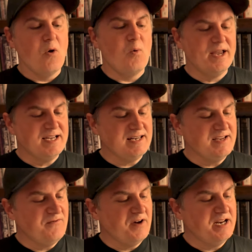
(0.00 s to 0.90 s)

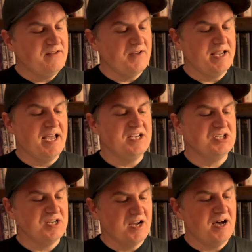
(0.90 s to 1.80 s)
wickedly funny
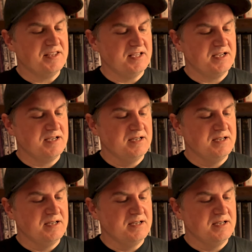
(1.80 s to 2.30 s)
vacation gothic.